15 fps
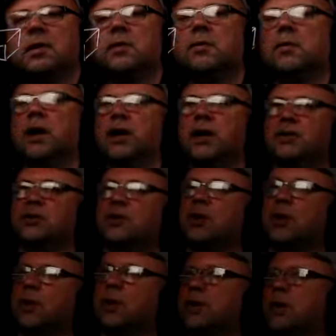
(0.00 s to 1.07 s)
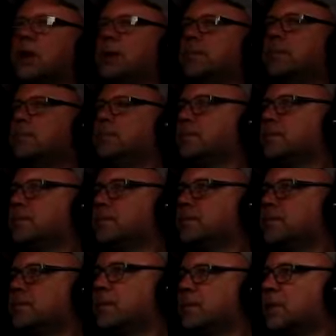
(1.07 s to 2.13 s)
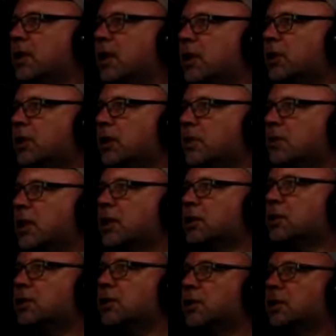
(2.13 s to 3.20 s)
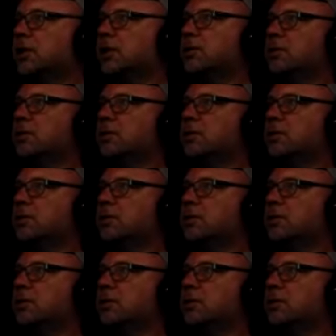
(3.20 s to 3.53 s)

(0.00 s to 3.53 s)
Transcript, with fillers: wires going there, coming out of that coil.